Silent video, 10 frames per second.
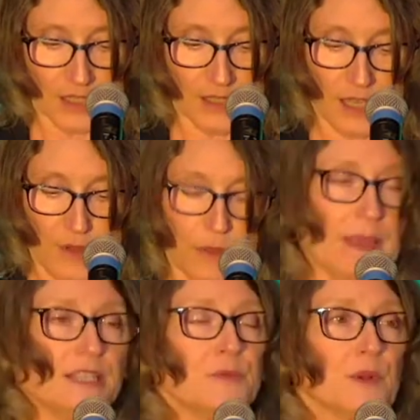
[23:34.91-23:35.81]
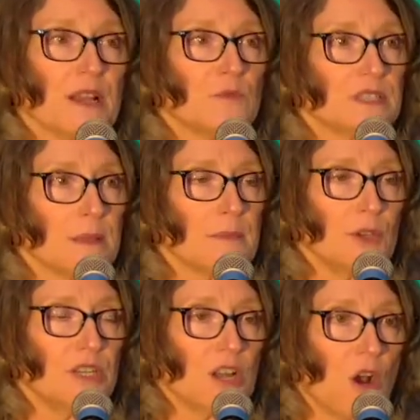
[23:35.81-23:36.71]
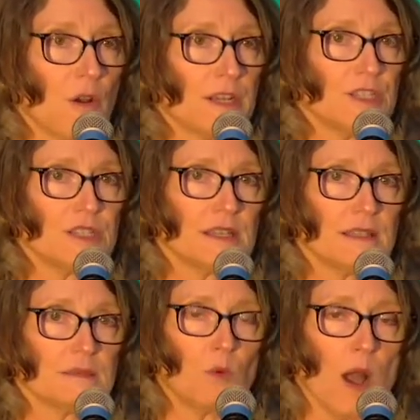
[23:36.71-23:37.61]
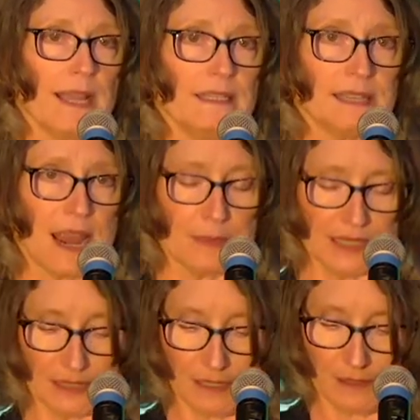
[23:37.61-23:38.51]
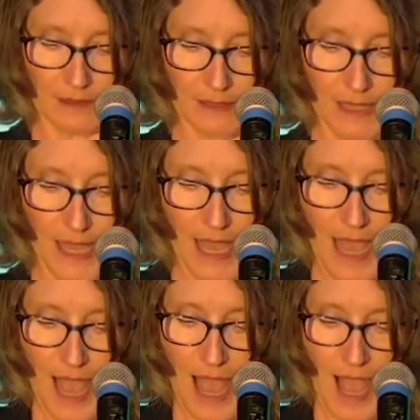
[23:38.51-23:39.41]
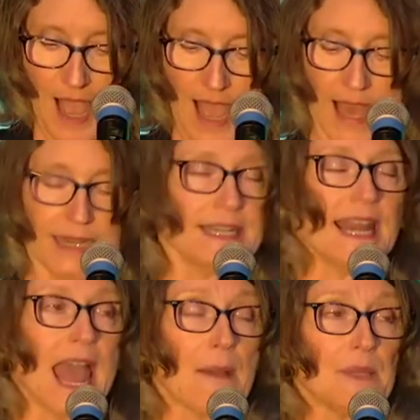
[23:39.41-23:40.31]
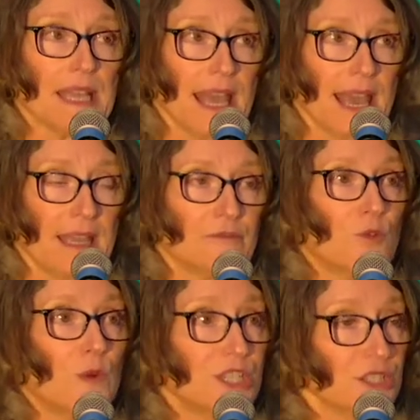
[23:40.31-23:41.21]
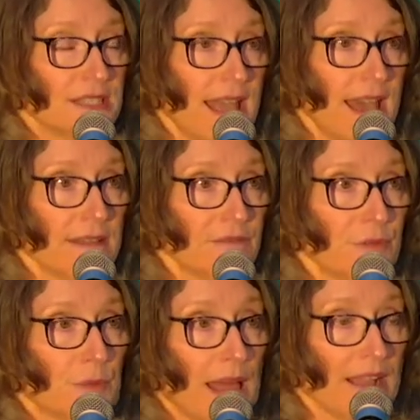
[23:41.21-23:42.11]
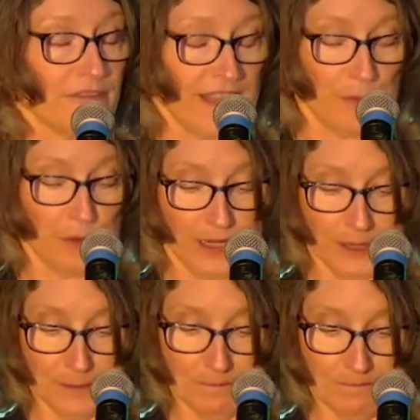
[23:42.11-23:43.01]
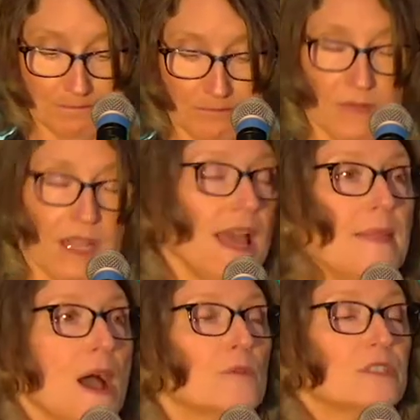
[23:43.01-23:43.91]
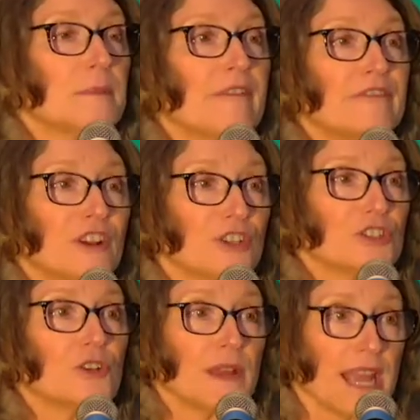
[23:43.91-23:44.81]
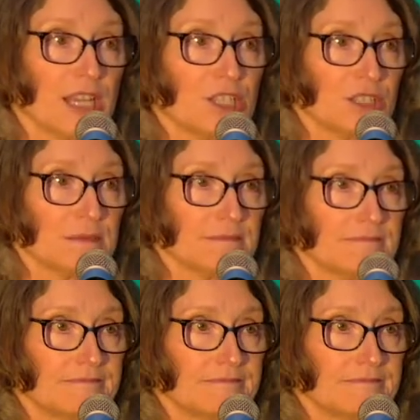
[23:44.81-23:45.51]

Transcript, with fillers: So the bedspread was a muted orange and white damask. I added an applique of a witch's hat from black fabric, and that was my first creation.